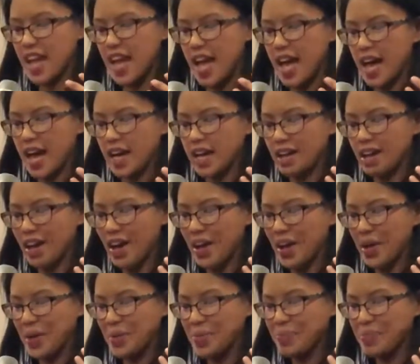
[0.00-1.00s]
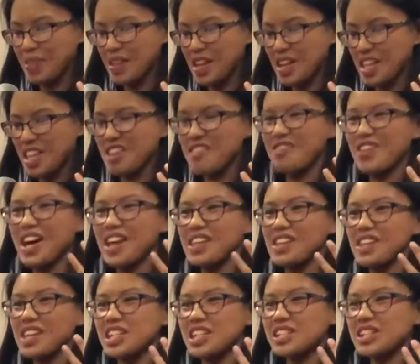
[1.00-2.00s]
and they
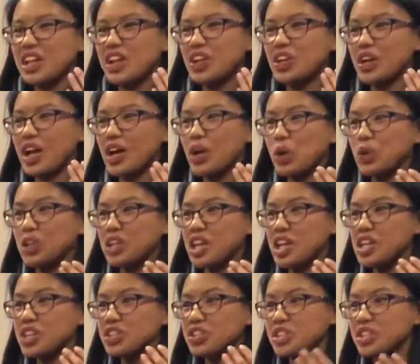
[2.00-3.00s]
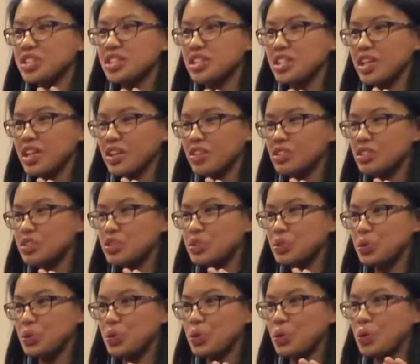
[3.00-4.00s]
find things that are not only interesting
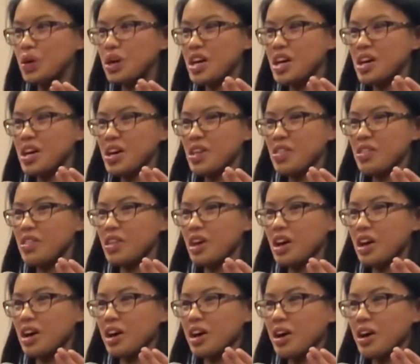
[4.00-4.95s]
to the